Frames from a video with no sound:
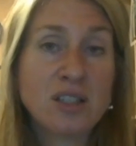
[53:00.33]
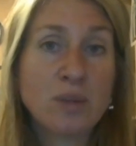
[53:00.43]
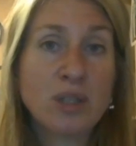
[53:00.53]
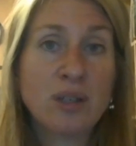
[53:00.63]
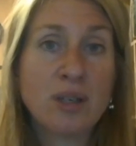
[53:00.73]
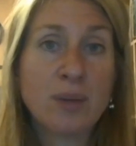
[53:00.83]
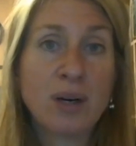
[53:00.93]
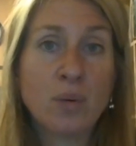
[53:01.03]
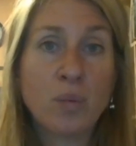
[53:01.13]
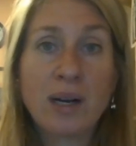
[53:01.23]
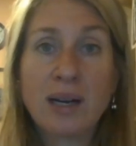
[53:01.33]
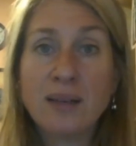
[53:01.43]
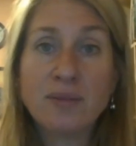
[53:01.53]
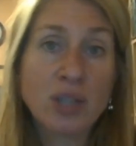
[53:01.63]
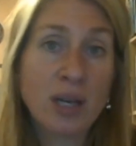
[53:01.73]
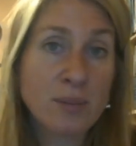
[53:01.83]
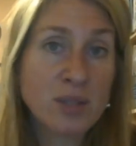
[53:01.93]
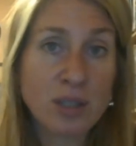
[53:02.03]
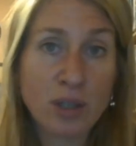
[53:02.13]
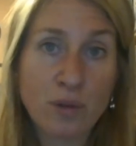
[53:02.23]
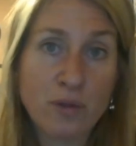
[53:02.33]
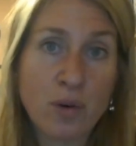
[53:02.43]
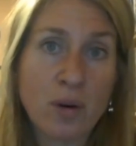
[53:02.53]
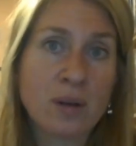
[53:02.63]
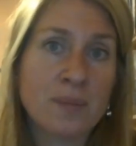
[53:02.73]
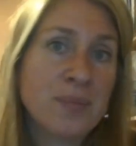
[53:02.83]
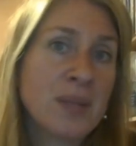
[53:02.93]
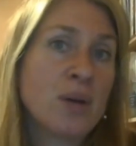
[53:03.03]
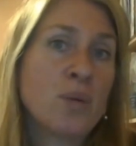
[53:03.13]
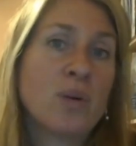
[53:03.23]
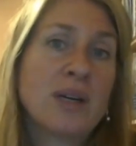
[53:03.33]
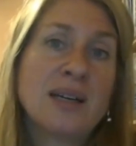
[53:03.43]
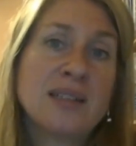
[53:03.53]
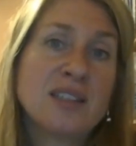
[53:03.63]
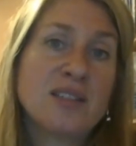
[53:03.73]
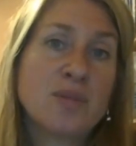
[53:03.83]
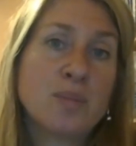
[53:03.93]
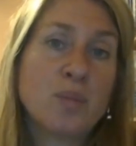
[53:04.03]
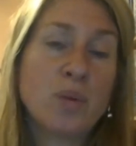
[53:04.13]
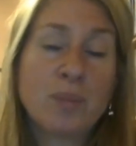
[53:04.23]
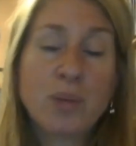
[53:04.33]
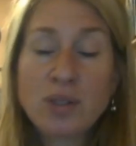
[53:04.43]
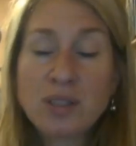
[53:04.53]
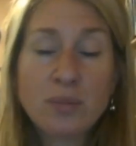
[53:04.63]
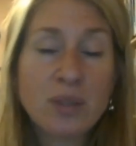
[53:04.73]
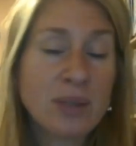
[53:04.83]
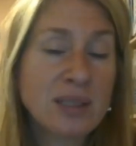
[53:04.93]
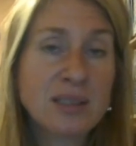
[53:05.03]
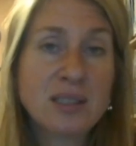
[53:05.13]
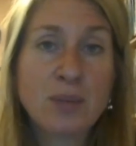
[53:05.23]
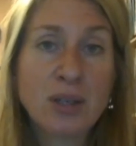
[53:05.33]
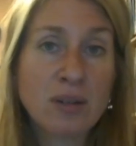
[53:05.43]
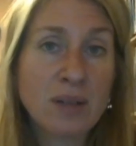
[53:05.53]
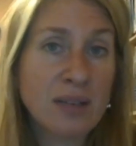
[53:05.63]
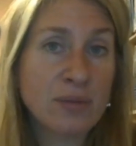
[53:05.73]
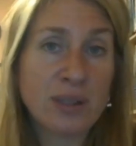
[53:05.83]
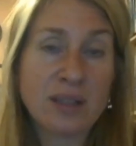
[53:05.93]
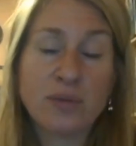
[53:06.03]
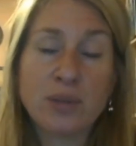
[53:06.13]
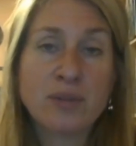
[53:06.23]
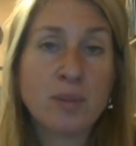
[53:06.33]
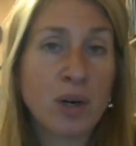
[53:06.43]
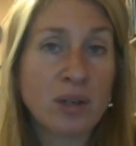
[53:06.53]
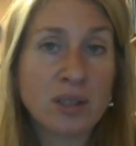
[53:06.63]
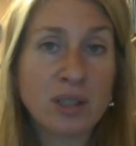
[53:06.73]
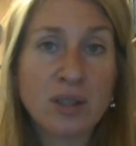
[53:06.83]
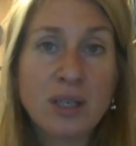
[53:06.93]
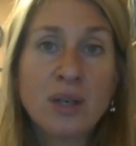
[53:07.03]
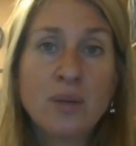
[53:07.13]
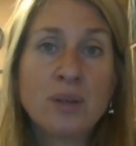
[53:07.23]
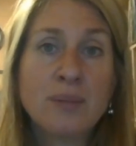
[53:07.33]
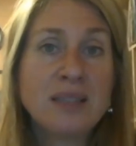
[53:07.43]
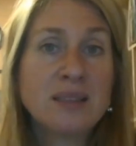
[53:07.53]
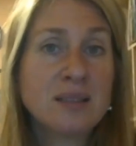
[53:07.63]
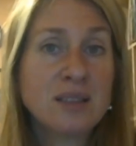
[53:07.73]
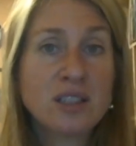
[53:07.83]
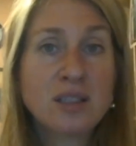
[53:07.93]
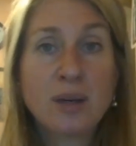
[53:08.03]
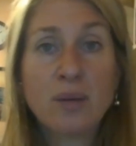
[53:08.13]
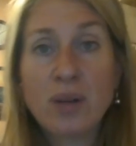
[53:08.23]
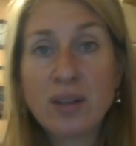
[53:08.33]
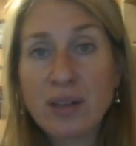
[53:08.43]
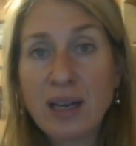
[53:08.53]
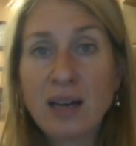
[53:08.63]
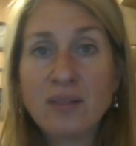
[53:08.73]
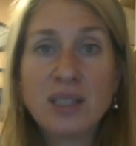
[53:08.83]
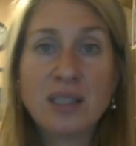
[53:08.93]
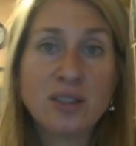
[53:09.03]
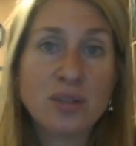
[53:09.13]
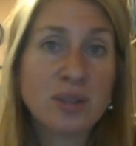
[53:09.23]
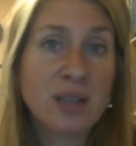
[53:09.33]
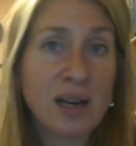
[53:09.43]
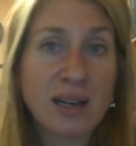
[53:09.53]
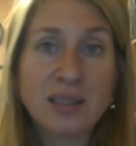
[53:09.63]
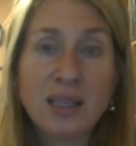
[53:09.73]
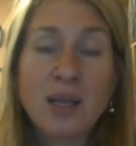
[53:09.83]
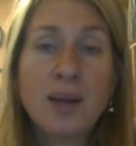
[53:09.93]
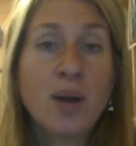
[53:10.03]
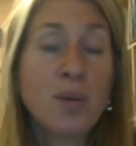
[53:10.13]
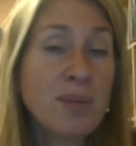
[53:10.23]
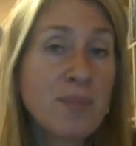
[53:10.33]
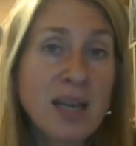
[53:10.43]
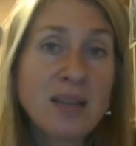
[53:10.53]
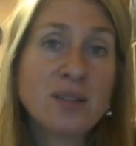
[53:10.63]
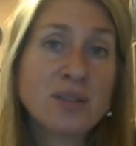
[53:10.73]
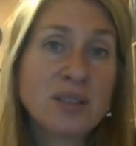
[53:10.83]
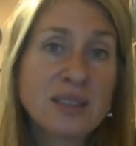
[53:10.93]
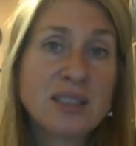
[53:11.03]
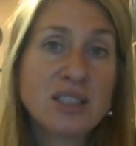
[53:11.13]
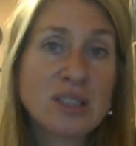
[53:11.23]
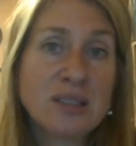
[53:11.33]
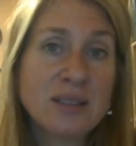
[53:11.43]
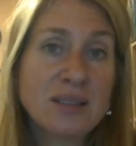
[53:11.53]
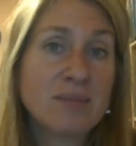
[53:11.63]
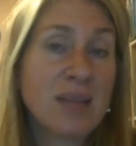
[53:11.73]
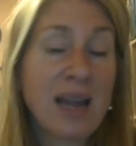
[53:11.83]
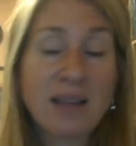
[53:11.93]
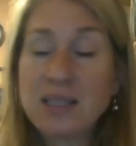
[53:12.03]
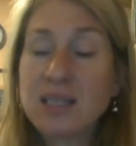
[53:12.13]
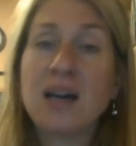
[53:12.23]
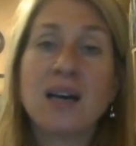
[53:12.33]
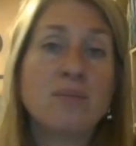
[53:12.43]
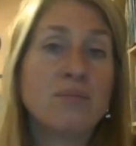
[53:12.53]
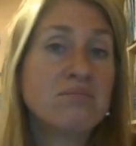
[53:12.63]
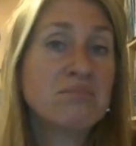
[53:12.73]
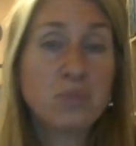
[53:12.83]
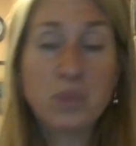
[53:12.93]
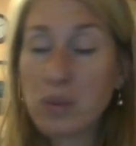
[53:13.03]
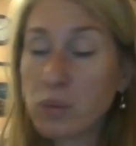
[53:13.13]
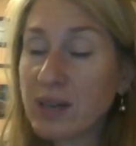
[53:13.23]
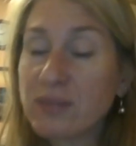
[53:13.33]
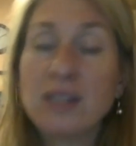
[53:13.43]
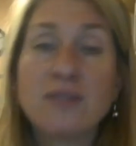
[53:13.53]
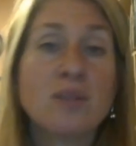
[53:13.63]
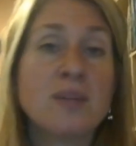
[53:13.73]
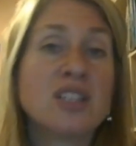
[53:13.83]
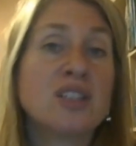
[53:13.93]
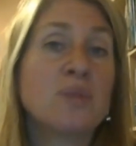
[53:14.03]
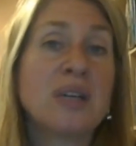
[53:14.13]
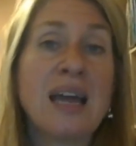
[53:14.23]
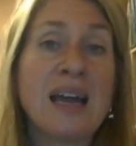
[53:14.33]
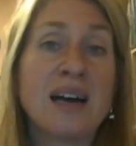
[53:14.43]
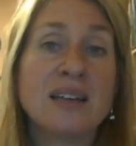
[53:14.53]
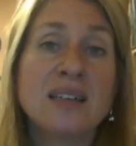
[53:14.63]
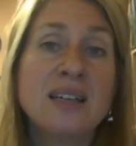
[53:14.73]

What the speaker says: we could about what kind of jobs to go for, what person we wanted to spend our life with if we have a partner. We made decisions about whether to have kids or not. And we made those decisions at the time with whatever information we had.